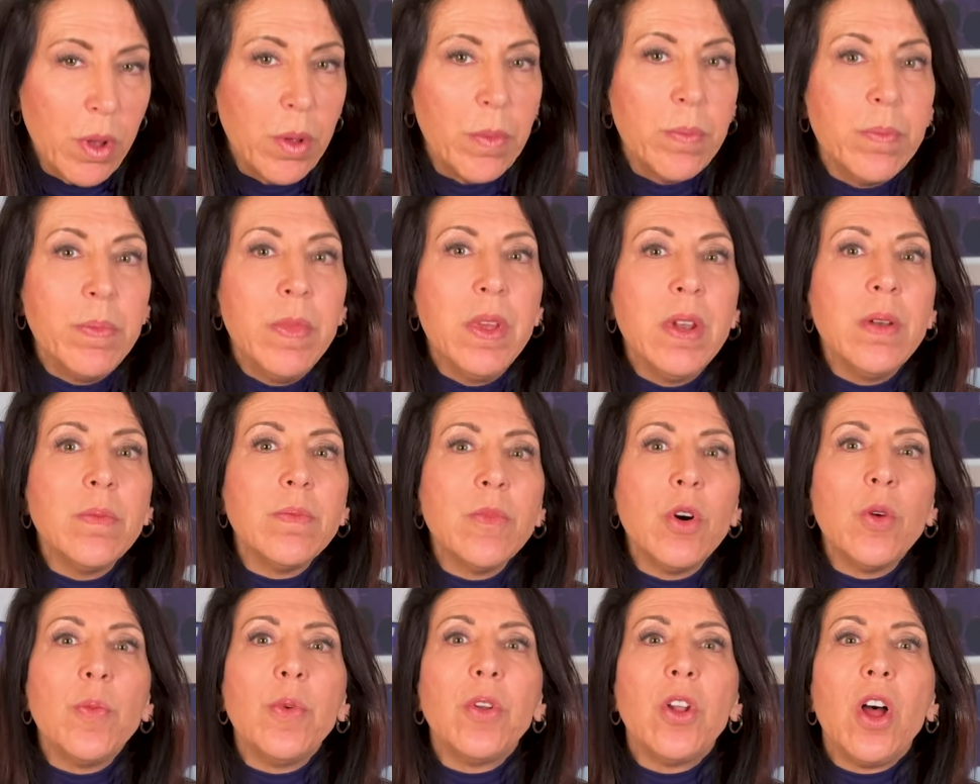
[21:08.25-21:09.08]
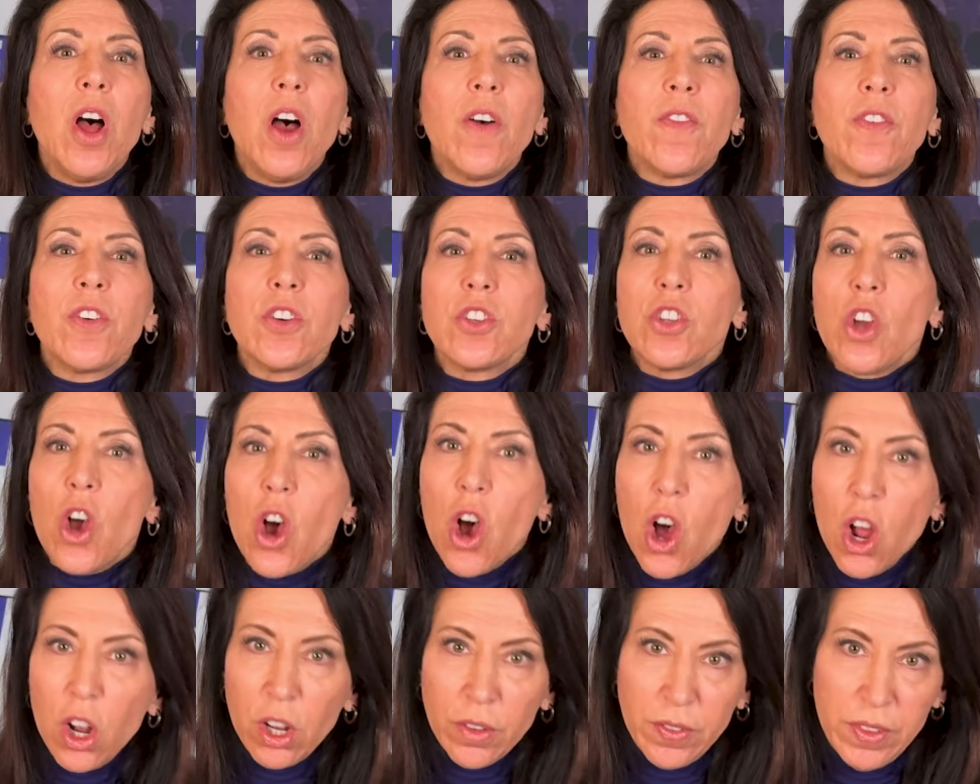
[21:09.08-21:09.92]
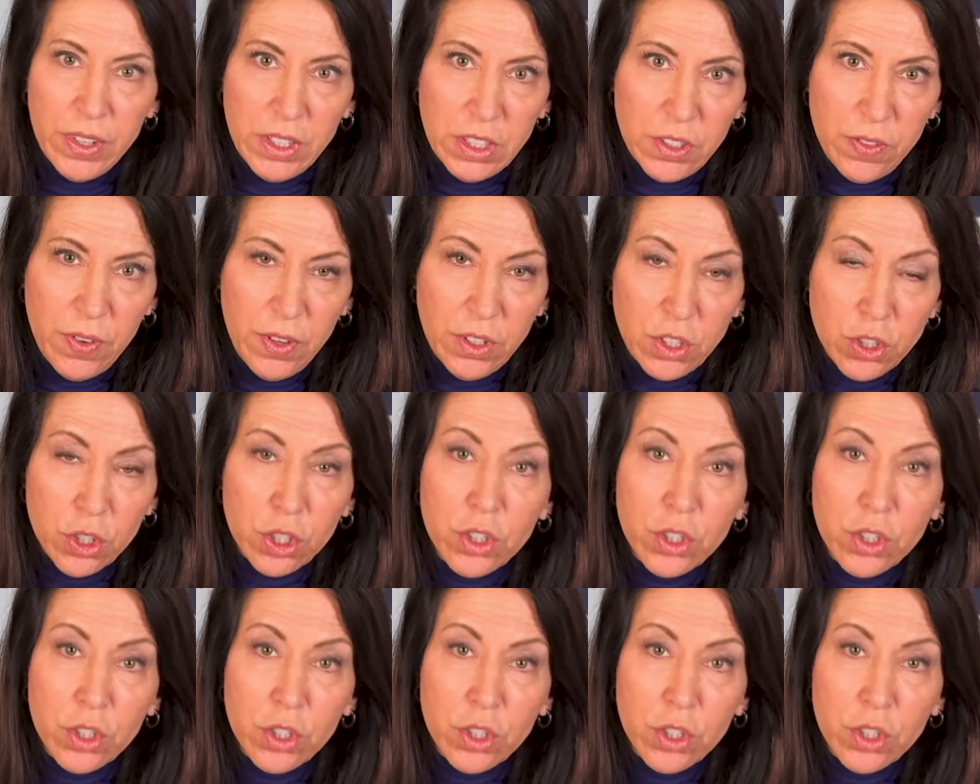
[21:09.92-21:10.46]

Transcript: Mint Mobile offers all of these features